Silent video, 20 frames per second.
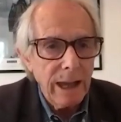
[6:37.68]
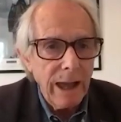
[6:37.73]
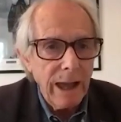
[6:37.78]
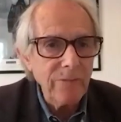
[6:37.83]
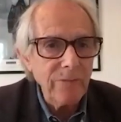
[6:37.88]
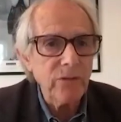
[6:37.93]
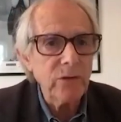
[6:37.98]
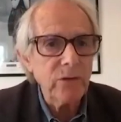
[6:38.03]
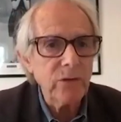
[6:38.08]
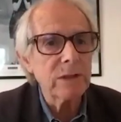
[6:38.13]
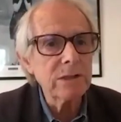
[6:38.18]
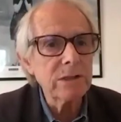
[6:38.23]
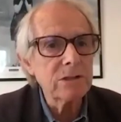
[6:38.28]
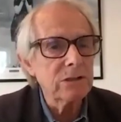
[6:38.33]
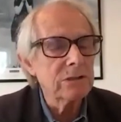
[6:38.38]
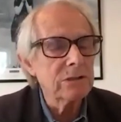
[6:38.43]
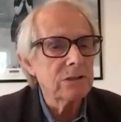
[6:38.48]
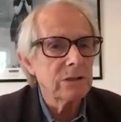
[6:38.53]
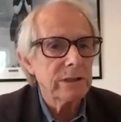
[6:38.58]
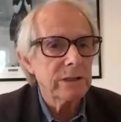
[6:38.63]
Everyone
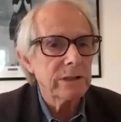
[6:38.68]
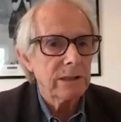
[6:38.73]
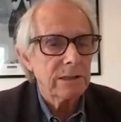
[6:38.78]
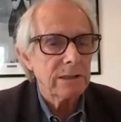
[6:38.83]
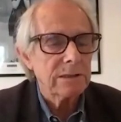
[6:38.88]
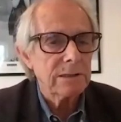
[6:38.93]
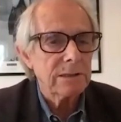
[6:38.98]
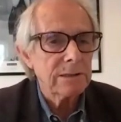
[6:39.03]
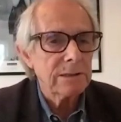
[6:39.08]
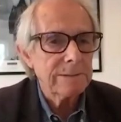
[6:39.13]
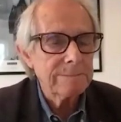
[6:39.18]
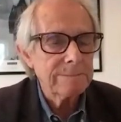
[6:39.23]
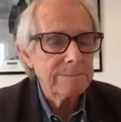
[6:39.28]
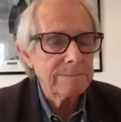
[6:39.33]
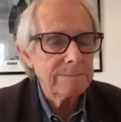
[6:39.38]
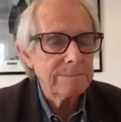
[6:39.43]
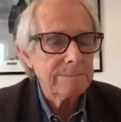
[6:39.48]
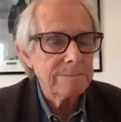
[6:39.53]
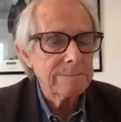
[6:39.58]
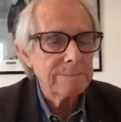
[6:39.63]
should join it.
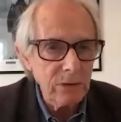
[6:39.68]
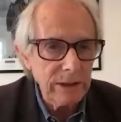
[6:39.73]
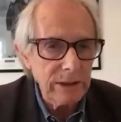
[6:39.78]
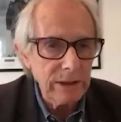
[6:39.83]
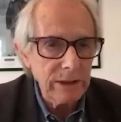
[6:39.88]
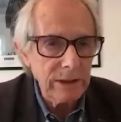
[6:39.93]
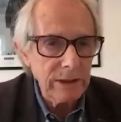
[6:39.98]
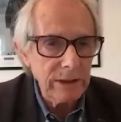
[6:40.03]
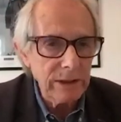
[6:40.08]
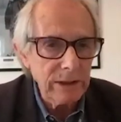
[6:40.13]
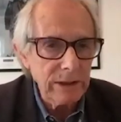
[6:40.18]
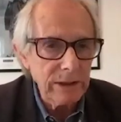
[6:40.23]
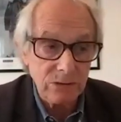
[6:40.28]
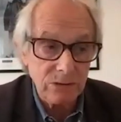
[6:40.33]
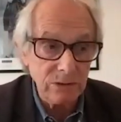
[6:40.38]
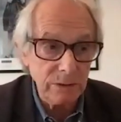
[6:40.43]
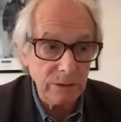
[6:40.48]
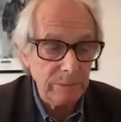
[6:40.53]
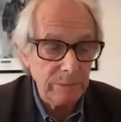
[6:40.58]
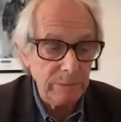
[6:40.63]
All the
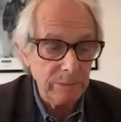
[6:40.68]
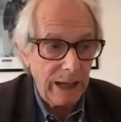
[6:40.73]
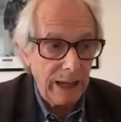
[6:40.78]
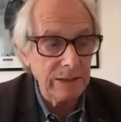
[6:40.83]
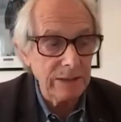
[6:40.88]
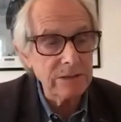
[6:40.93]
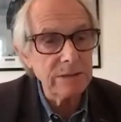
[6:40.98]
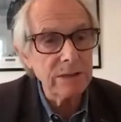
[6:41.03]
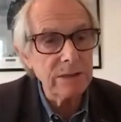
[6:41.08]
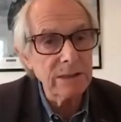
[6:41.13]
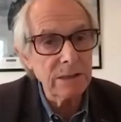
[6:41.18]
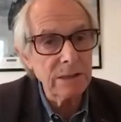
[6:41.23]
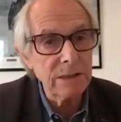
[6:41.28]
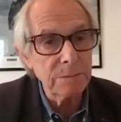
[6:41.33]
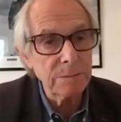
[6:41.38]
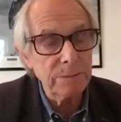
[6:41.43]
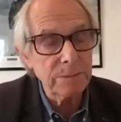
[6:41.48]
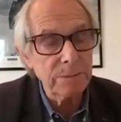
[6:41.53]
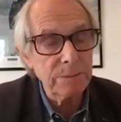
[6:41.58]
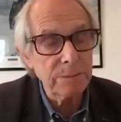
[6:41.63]
activists, all the people outside
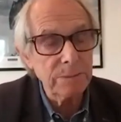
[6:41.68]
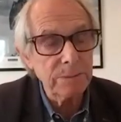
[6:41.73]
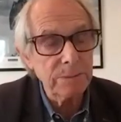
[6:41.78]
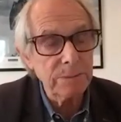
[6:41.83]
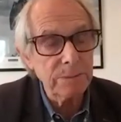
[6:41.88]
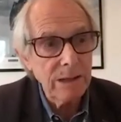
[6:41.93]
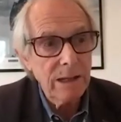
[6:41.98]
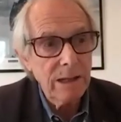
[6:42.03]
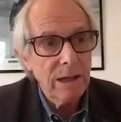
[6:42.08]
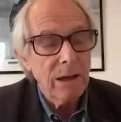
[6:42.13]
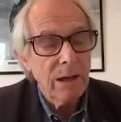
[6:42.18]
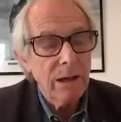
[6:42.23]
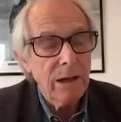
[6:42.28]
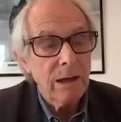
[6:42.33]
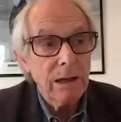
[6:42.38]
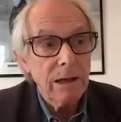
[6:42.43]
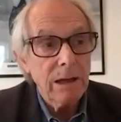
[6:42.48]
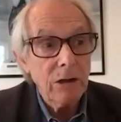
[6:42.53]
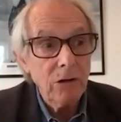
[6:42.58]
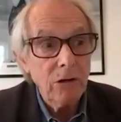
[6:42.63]
the party,
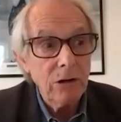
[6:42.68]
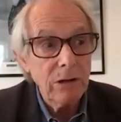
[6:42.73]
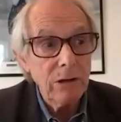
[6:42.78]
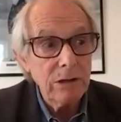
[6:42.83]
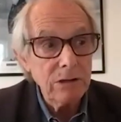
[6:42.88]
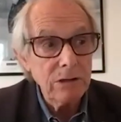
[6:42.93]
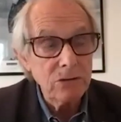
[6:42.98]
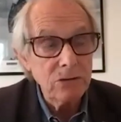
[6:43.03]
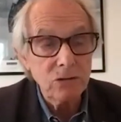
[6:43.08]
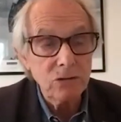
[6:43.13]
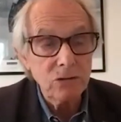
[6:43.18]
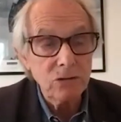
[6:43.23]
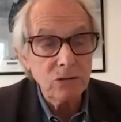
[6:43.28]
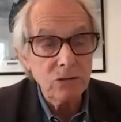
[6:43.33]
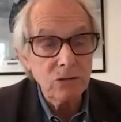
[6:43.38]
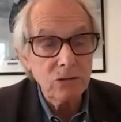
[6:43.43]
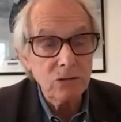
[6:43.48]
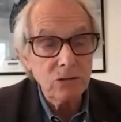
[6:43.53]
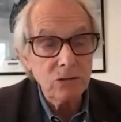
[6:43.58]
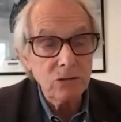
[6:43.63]
join
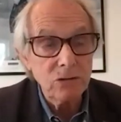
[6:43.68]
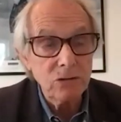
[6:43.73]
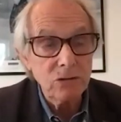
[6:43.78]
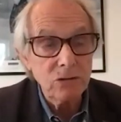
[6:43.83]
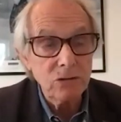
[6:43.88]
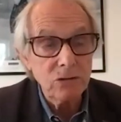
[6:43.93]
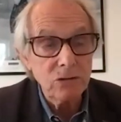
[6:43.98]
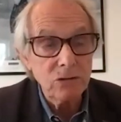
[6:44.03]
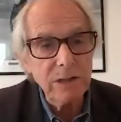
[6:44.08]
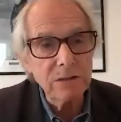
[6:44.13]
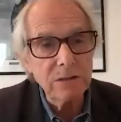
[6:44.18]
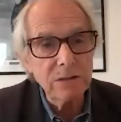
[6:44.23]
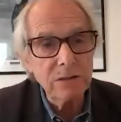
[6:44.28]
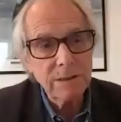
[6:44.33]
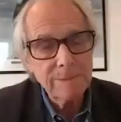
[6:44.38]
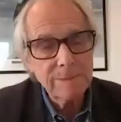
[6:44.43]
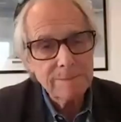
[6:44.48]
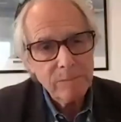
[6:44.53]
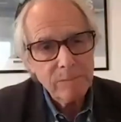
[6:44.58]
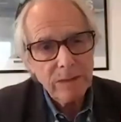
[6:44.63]
as individuals.
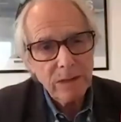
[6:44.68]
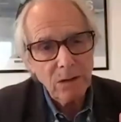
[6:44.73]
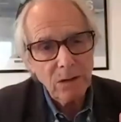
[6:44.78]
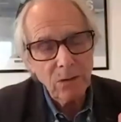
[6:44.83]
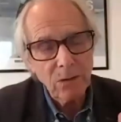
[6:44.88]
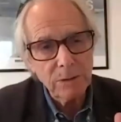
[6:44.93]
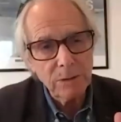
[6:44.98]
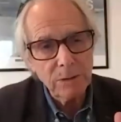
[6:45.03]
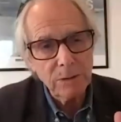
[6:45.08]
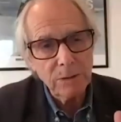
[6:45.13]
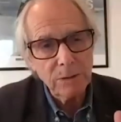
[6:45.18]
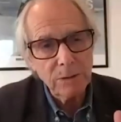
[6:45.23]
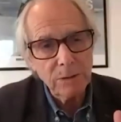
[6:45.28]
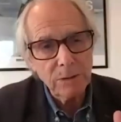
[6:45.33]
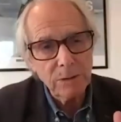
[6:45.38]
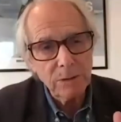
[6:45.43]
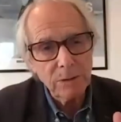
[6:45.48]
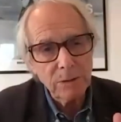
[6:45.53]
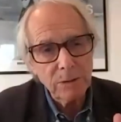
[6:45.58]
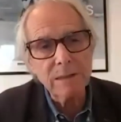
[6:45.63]
All the people
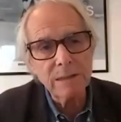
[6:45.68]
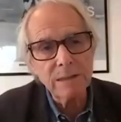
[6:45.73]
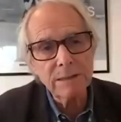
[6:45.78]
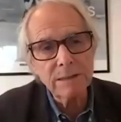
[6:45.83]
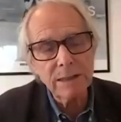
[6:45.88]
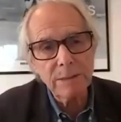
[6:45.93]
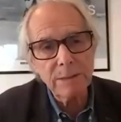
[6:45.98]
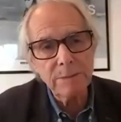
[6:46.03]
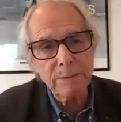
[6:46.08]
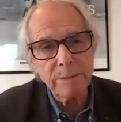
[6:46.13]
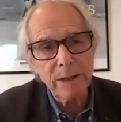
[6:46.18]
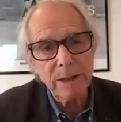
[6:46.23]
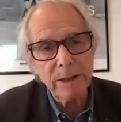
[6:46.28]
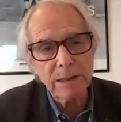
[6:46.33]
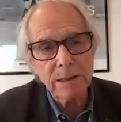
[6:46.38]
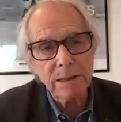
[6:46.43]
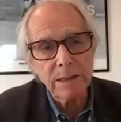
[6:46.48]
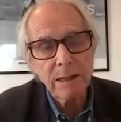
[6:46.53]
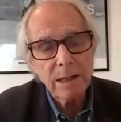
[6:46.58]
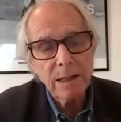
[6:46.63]
inside the Labour
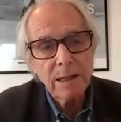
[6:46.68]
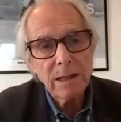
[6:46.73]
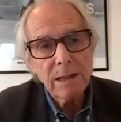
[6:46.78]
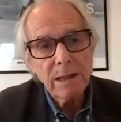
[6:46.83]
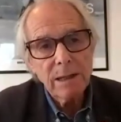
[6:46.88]
Party,